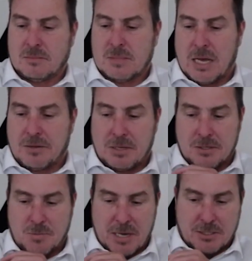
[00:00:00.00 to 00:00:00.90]
I think
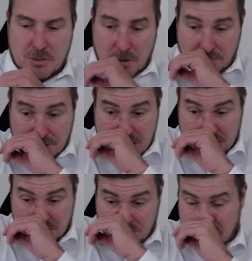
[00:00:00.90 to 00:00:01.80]
this makes a lot of
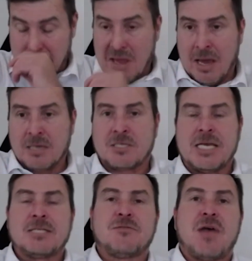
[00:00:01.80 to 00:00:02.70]
sense. A
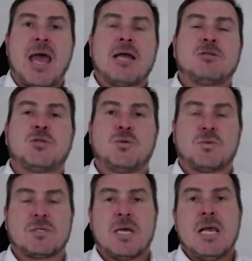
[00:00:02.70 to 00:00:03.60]
set of hand tools.